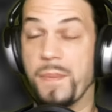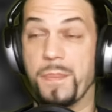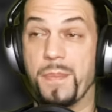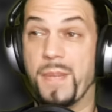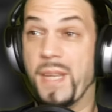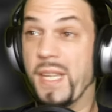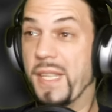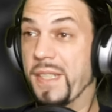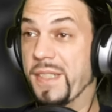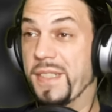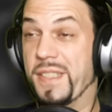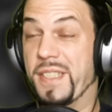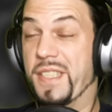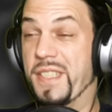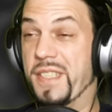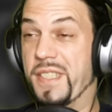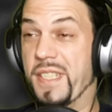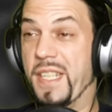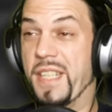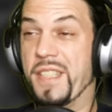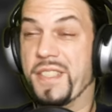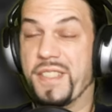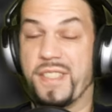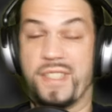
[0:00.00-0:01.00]
Man, these
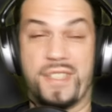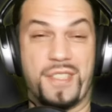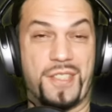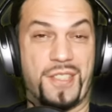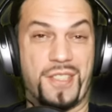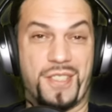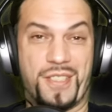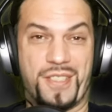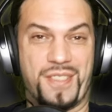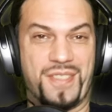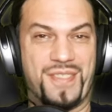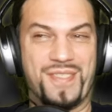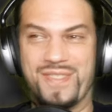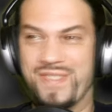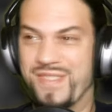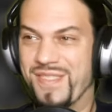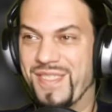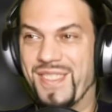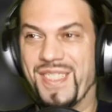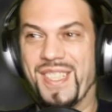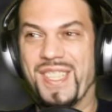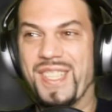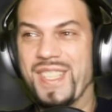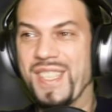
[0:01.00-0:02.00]
sets are just...
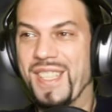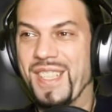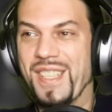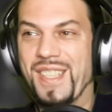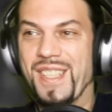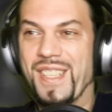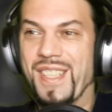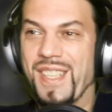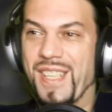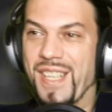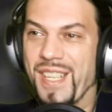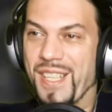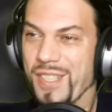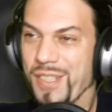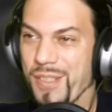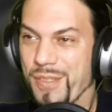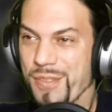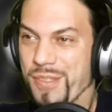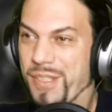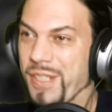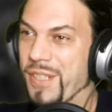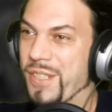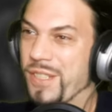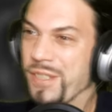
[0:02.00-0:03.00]
I know I've
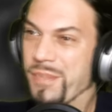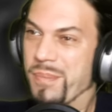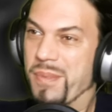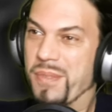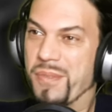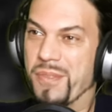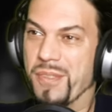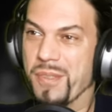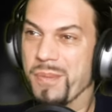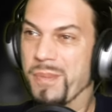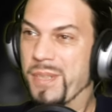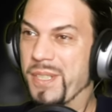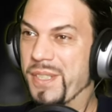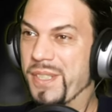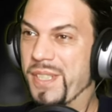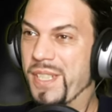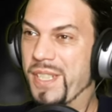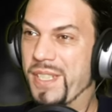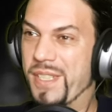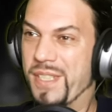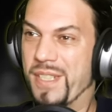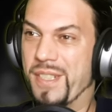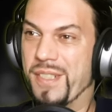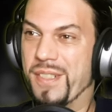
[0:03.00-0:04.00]
said this before, but
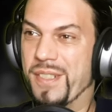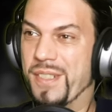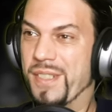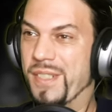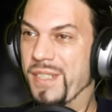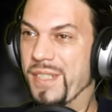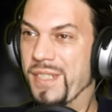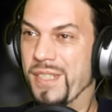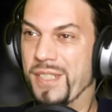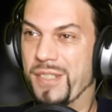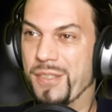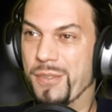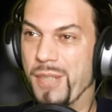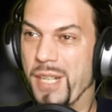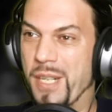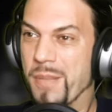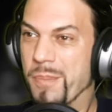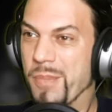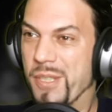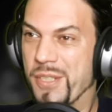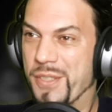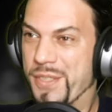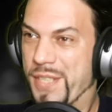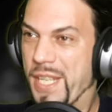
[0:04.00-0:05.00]
these are
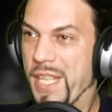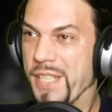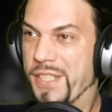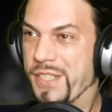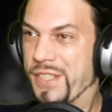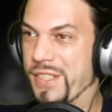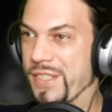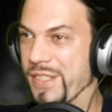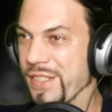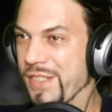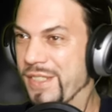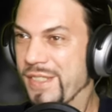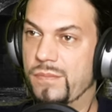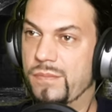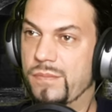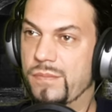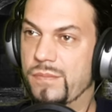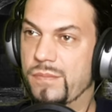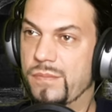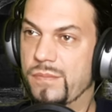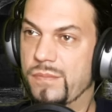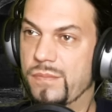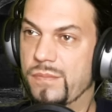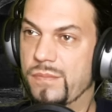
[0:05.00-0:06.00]
incredible sets.
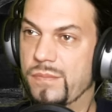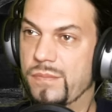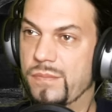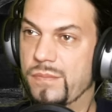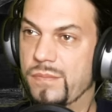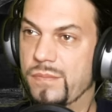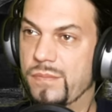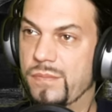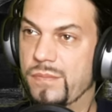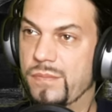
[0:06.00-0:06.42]
Where are you?